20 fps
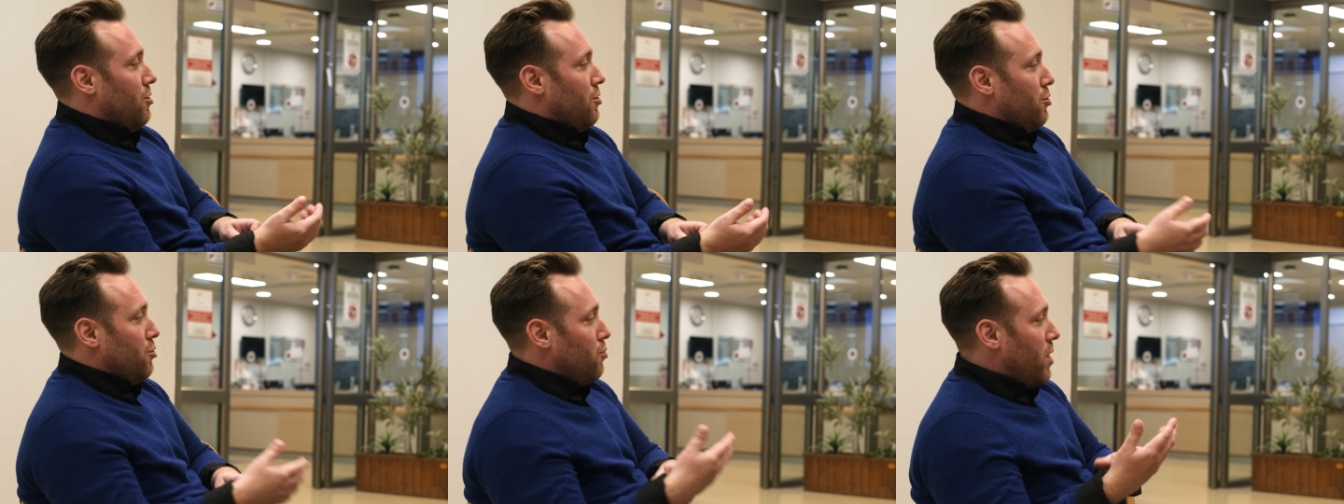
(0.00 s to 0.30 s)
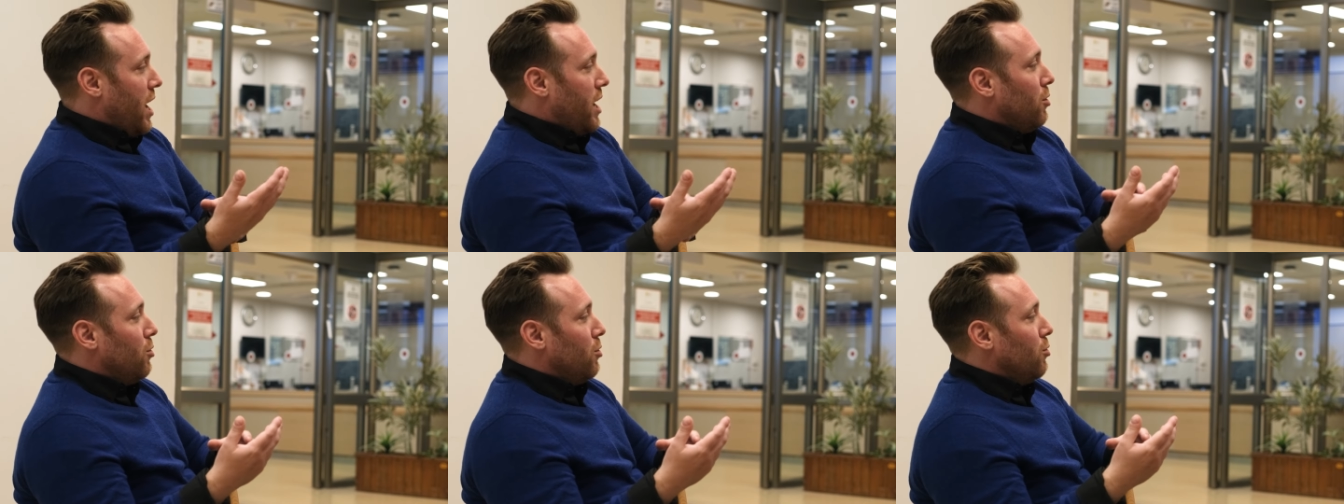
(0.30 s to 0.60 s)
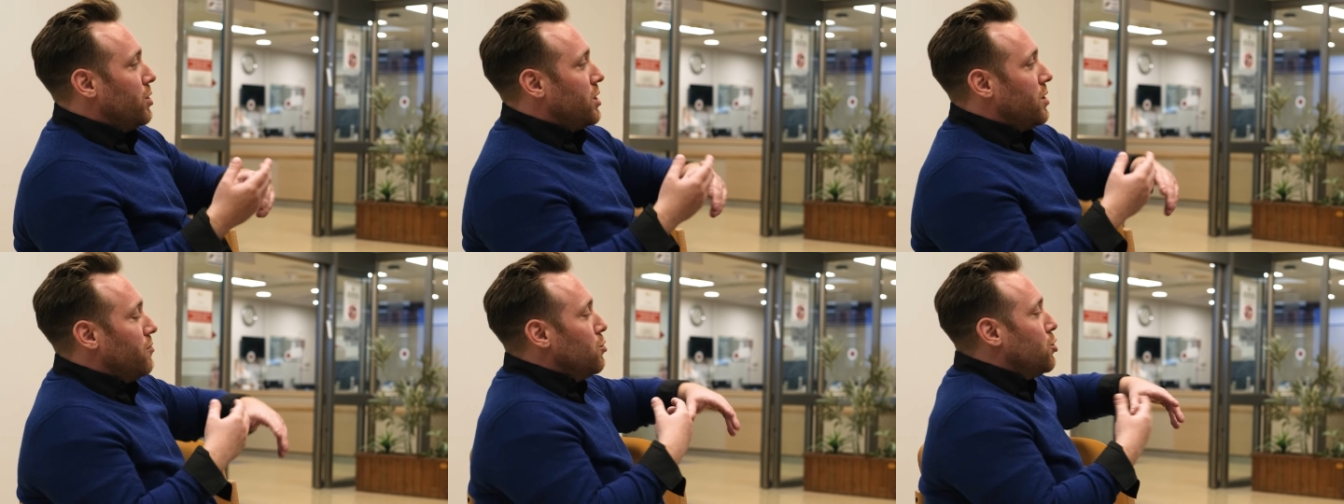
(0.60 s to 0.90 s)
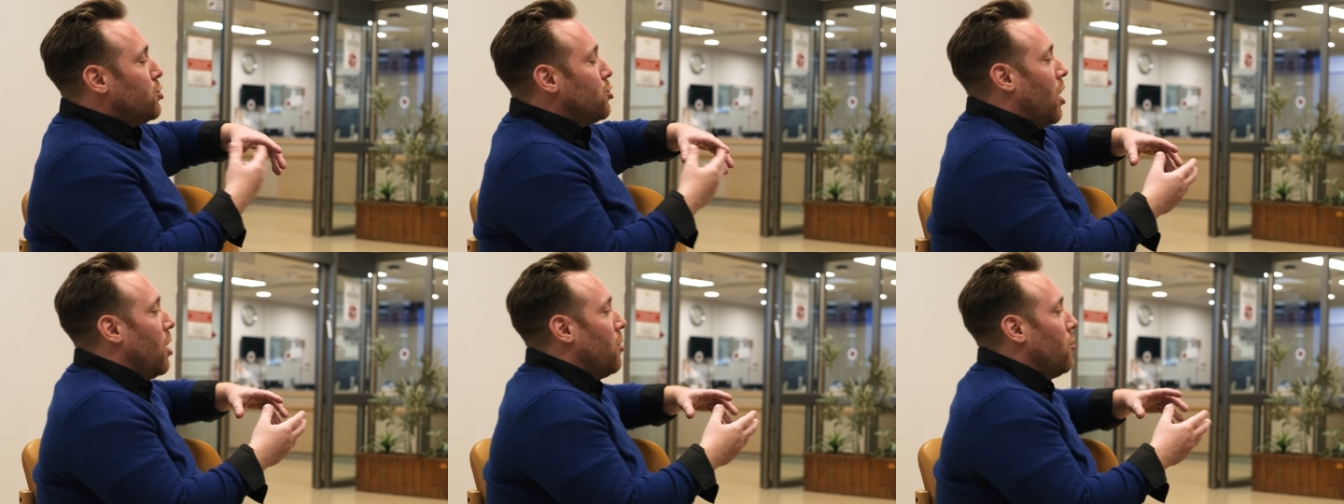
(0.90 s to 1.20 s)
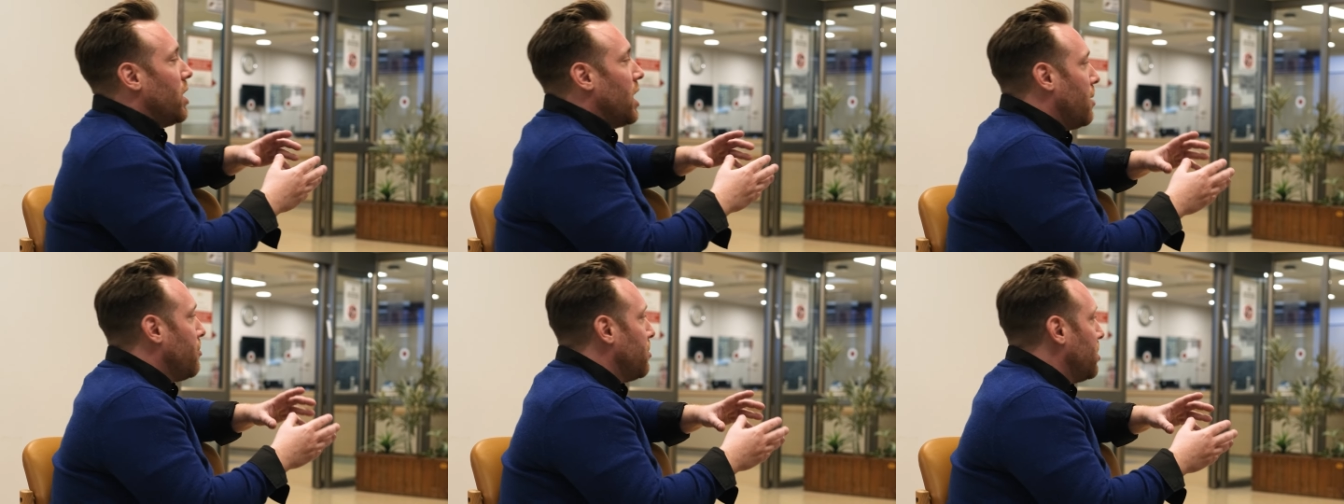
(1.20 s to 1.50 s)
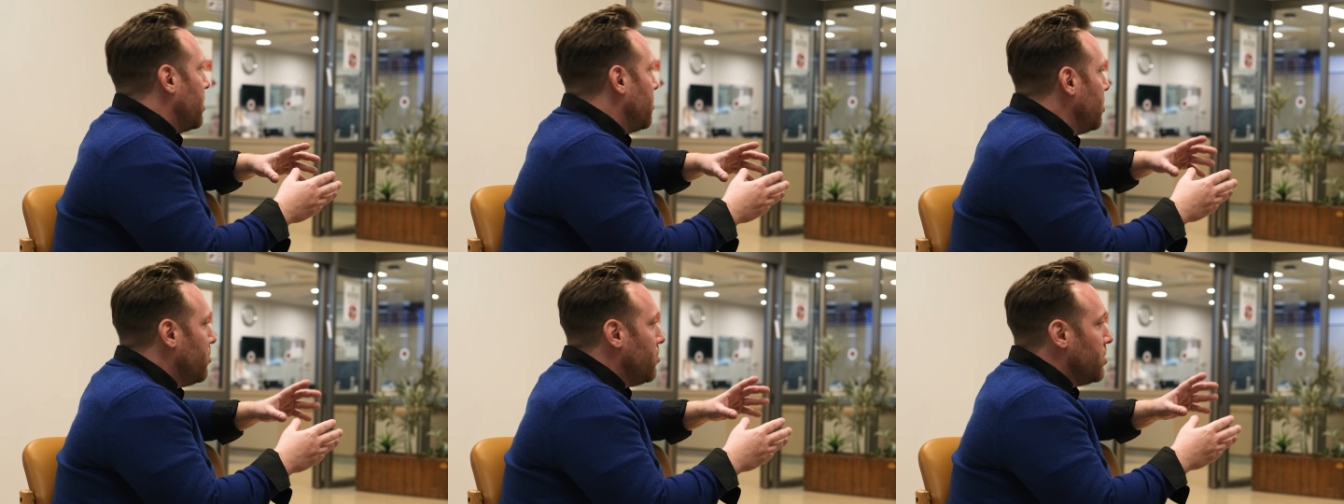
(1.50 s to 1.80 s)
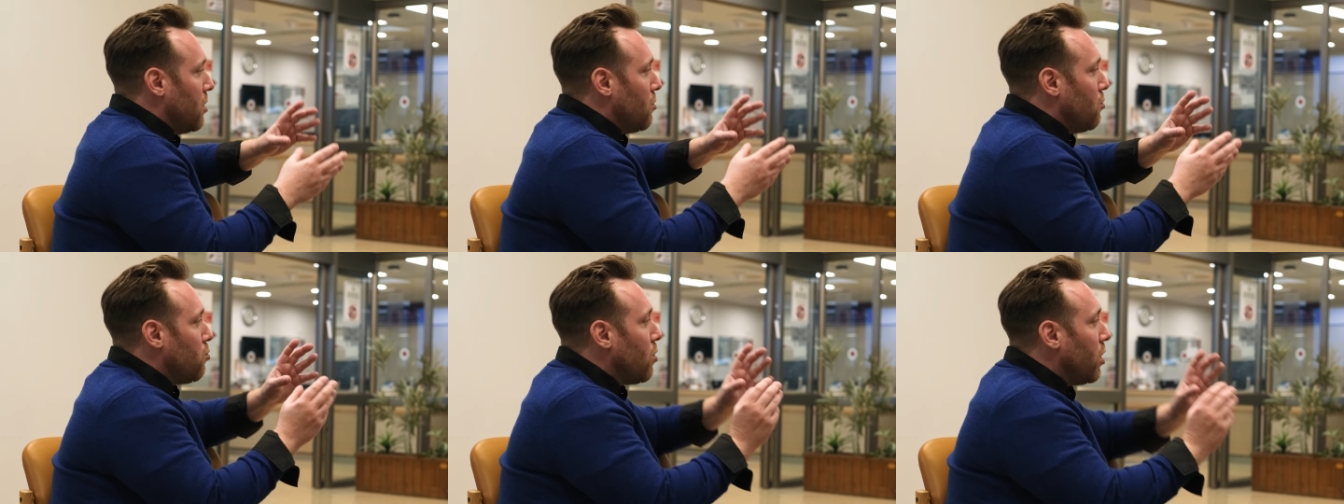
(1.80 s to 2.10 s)
the radicals. If you saw what happened, I think it
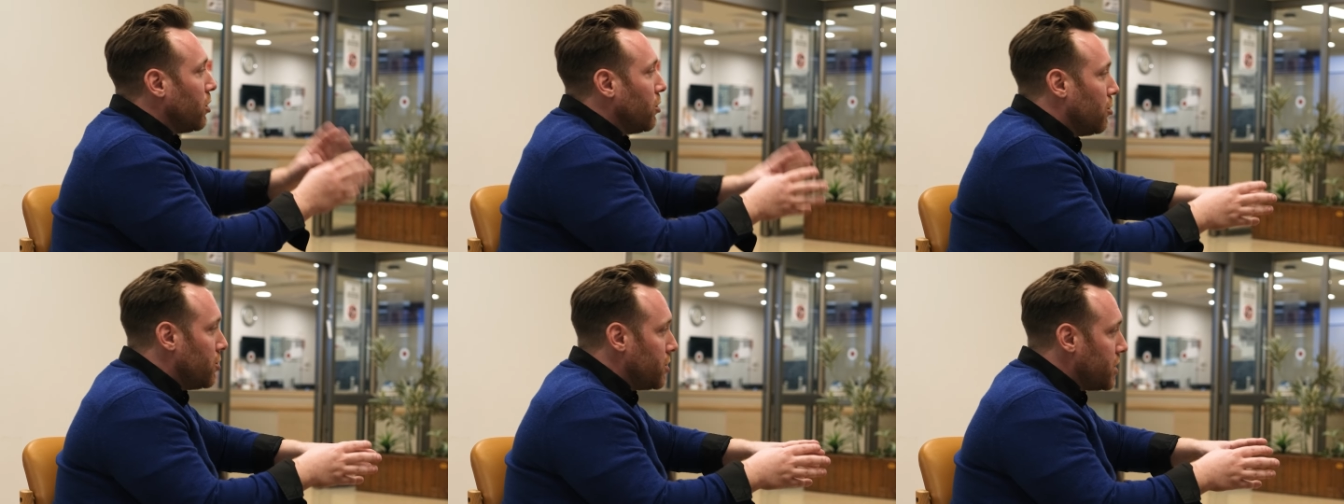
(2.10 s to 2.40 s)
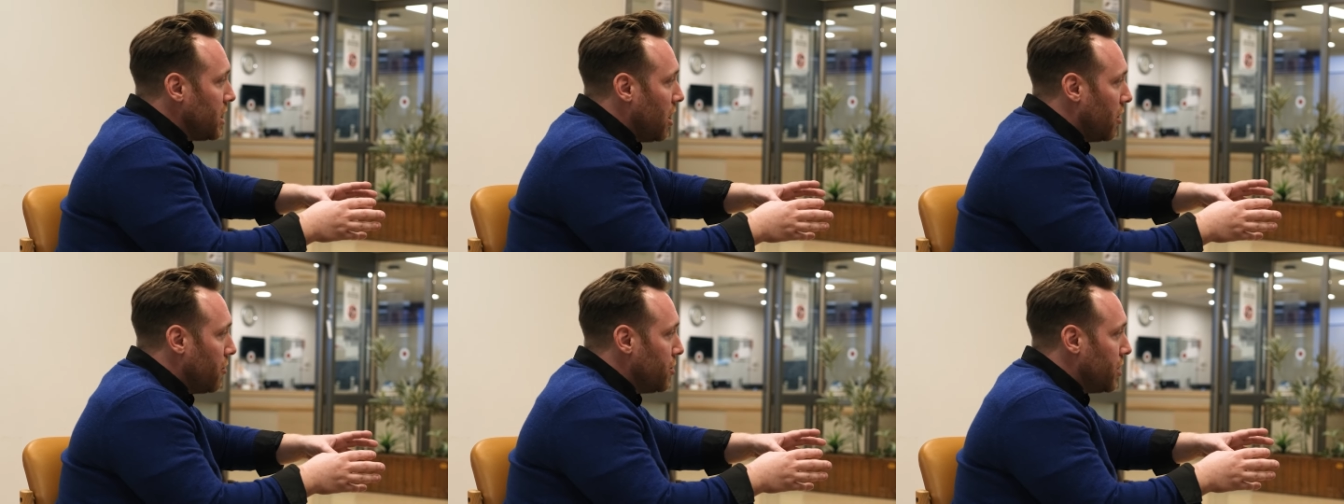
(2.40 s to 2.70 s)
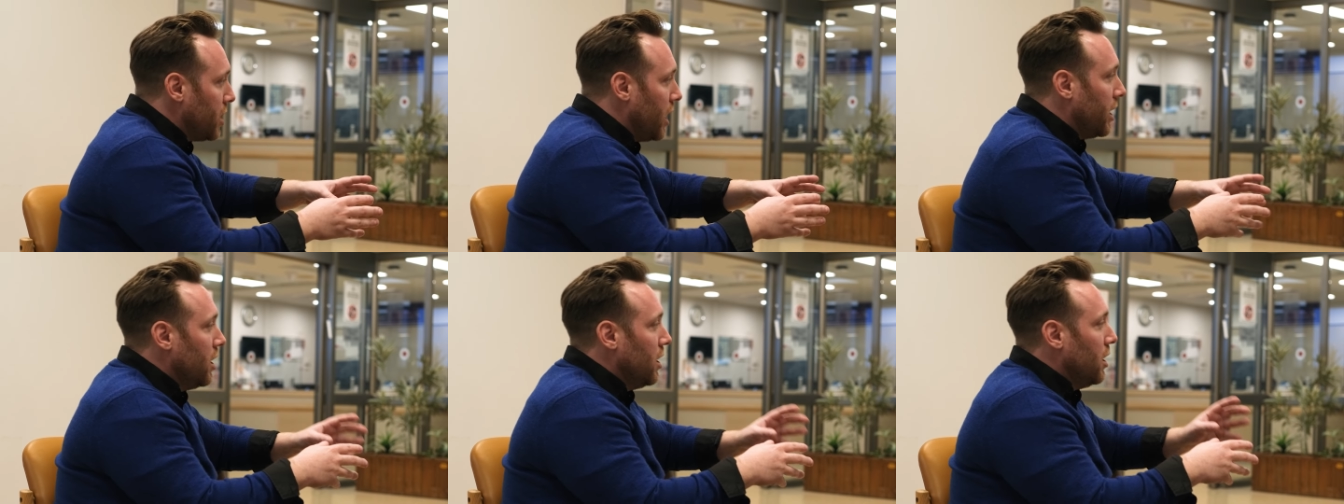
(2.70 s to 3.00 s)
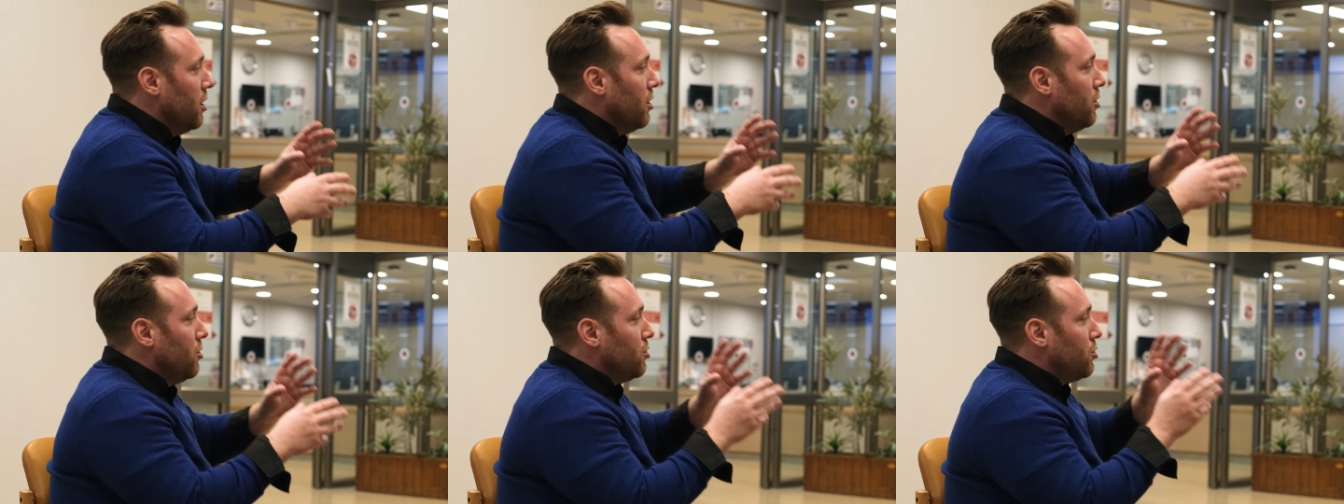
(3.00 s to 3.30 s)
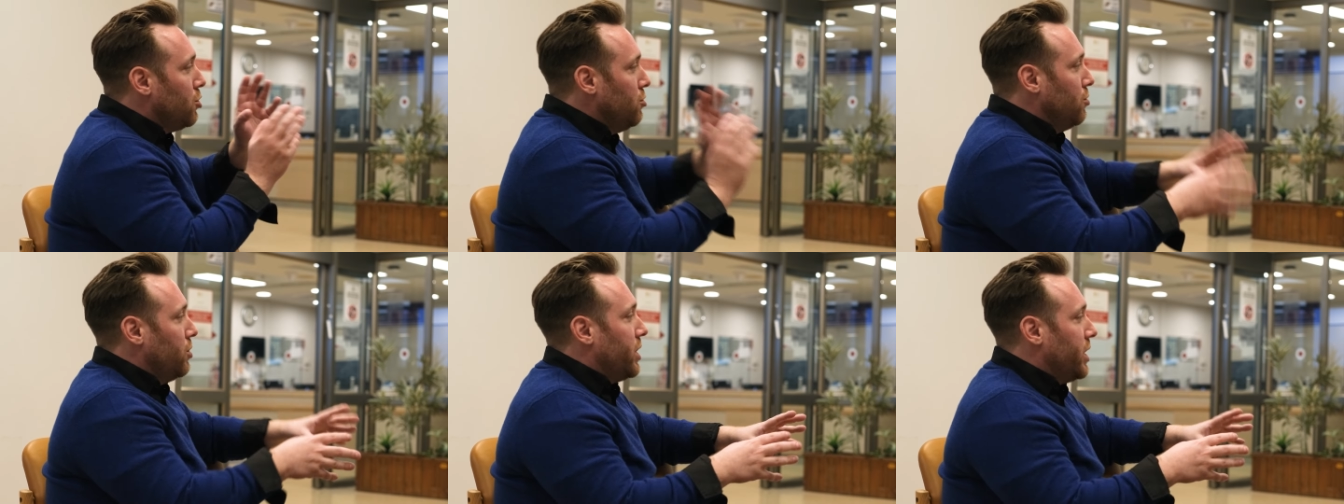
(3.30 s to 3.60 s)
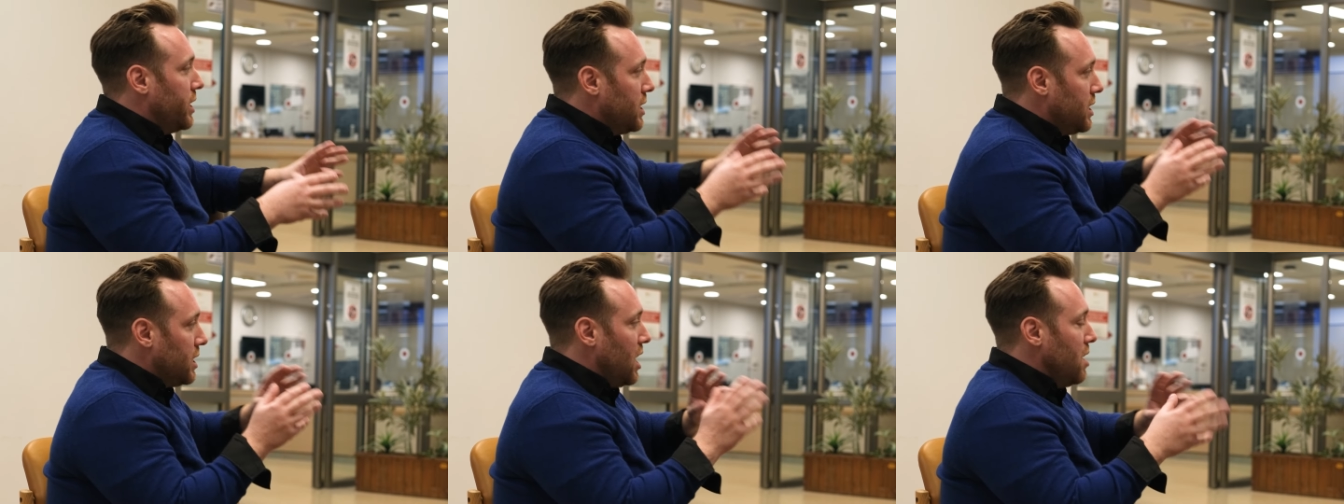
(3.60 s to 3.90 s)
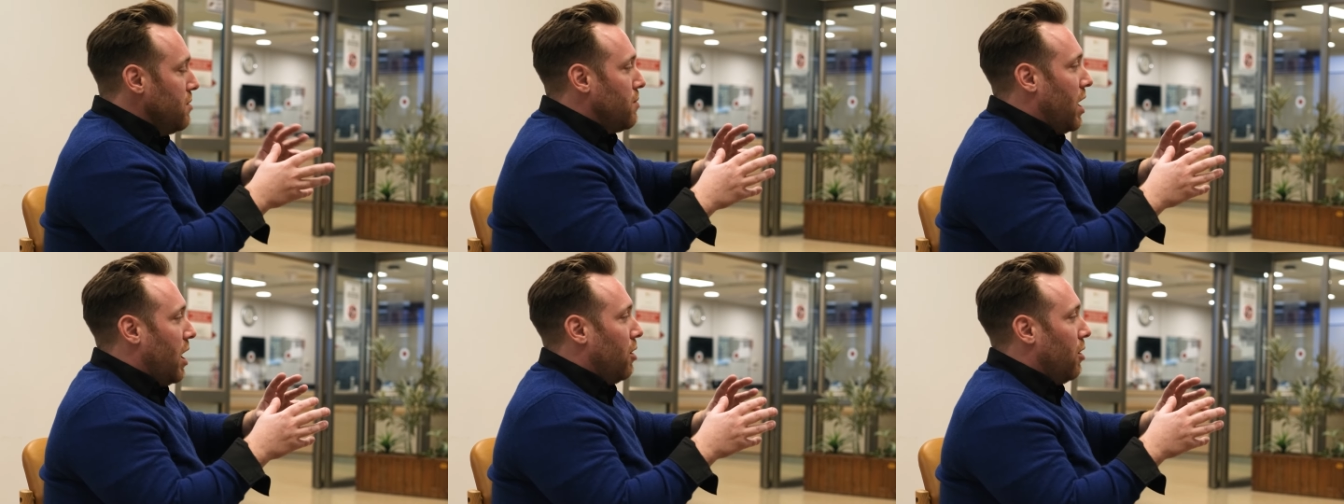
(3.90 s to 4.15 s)
was at Rutgers the other day. Two kids came